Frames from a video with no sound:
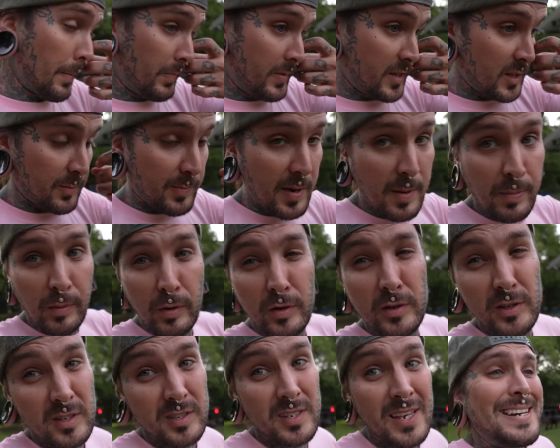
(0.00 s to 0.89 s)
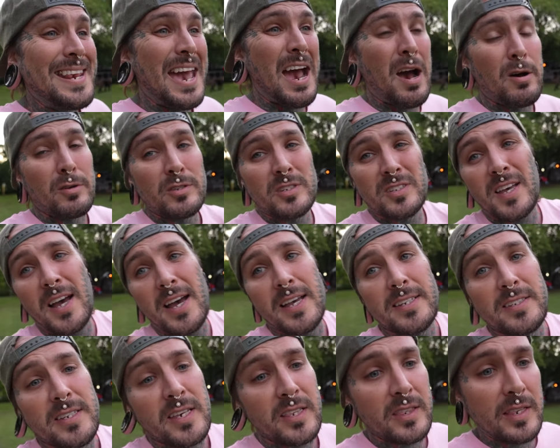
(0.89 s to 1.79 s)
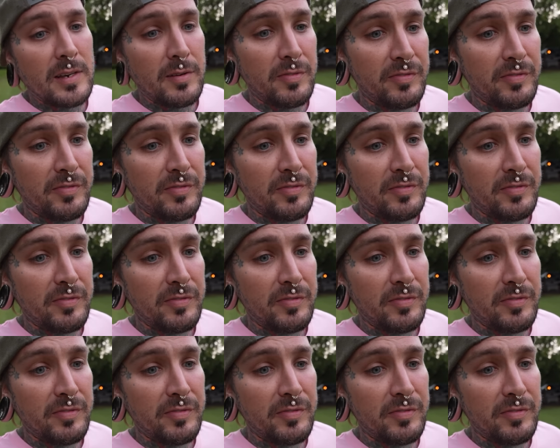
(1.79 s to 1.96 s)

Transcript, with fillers: These people are just downsizing their